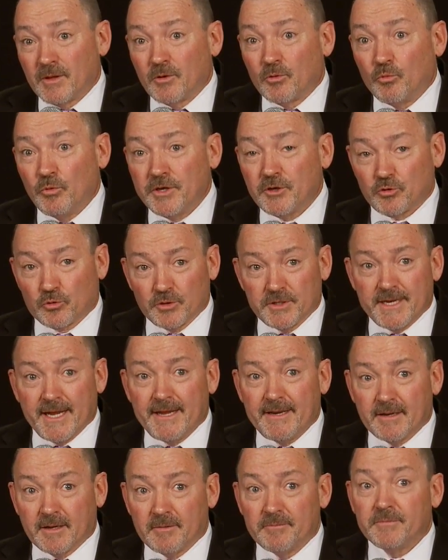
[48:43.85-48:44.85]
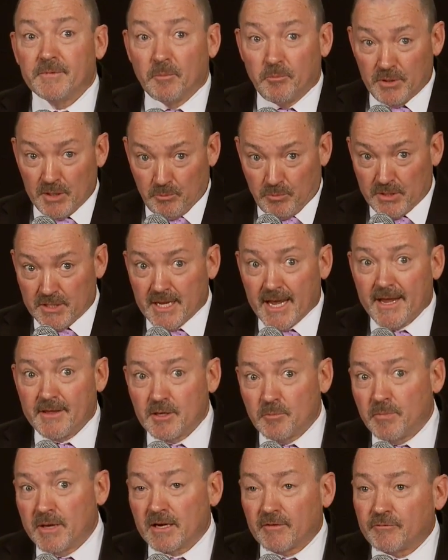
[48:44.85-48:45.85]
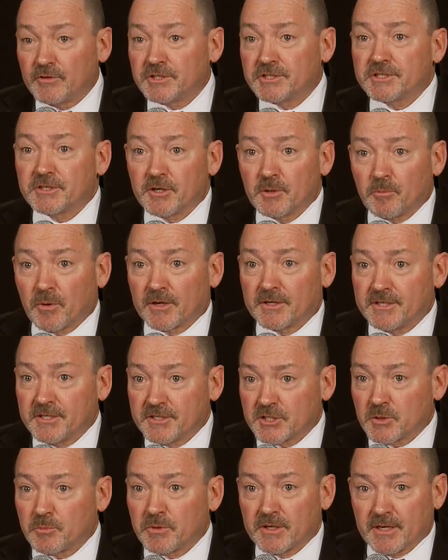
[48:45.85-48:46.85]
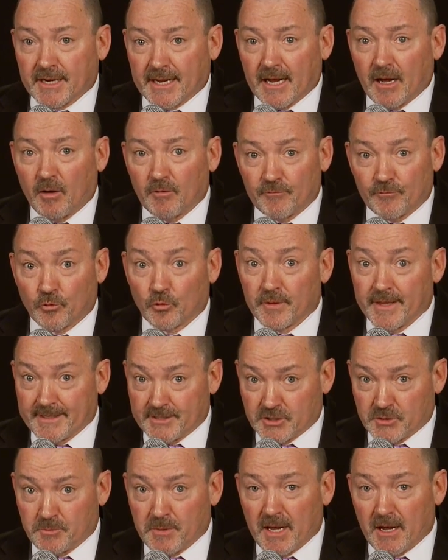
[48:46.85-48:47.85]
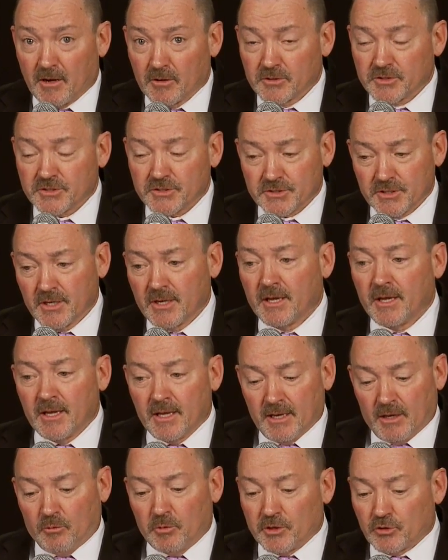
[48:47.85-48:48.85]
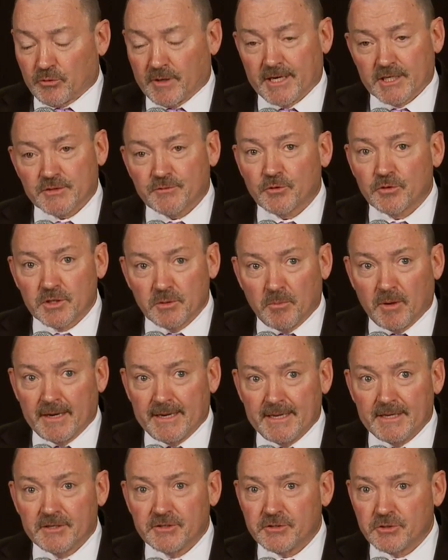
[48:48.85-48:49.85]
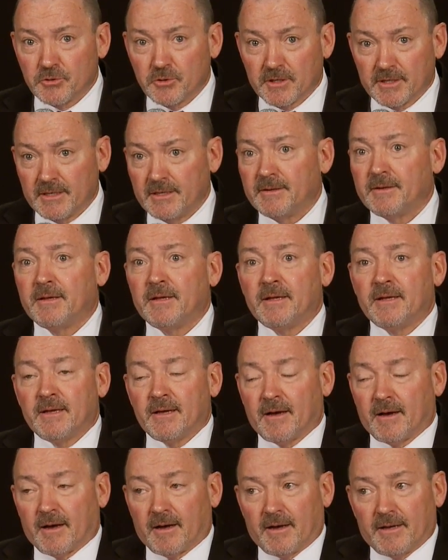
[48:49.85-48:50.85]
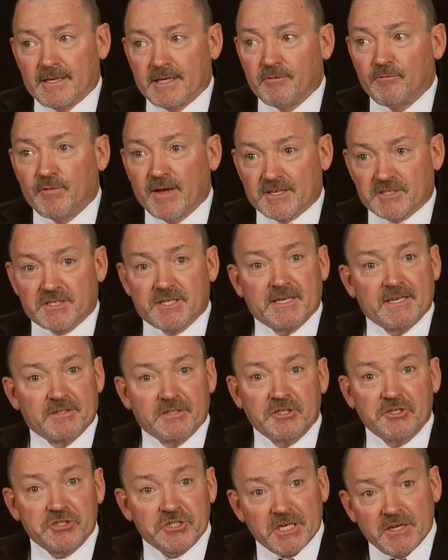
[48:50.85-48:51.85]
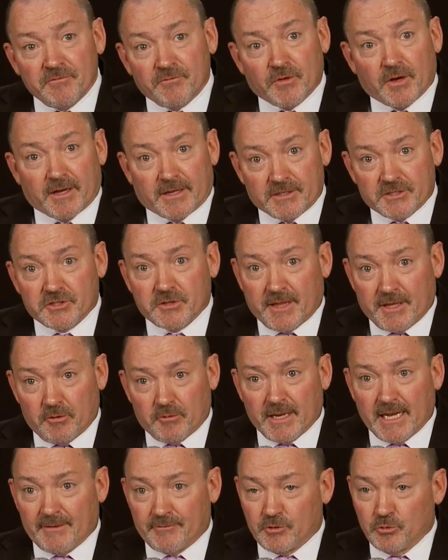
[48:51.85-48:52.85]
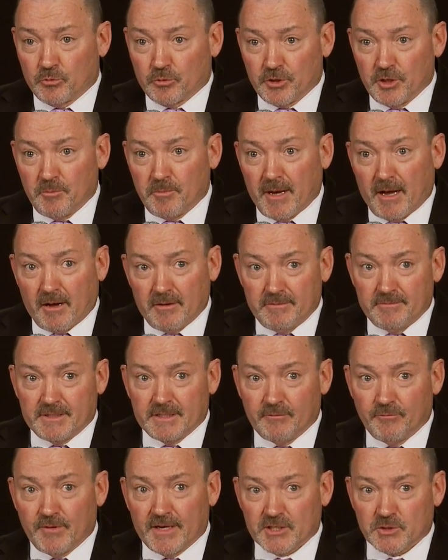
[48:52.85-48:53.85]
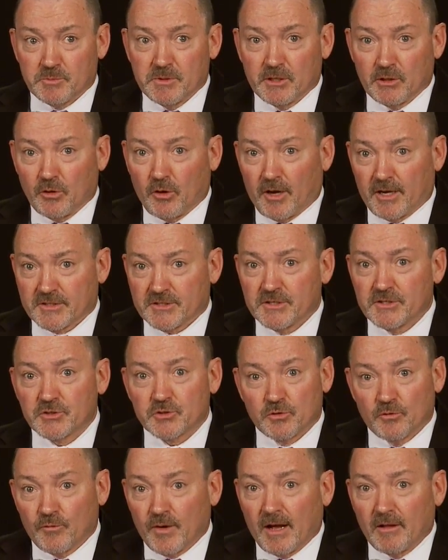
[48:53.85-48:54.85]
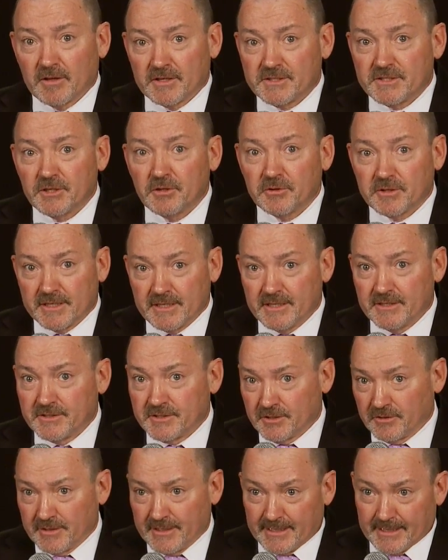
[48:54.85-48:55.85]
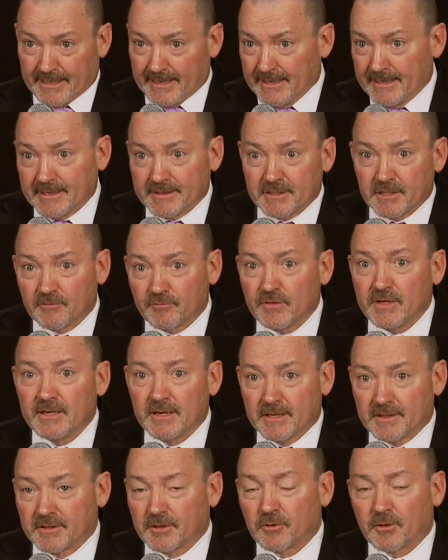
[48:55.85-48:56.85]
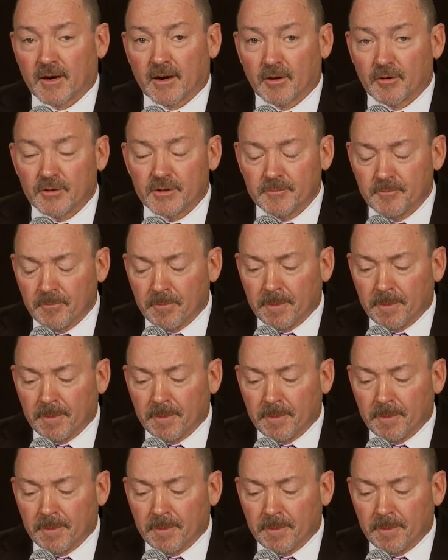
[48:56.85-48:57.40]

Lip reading: We create the BPA, the beneficiary participant account, for that spouse. We transfer the money into it, invest it in the G fund so they don't have to worry about investment losses or volatility until they kind of get their feet on the ground.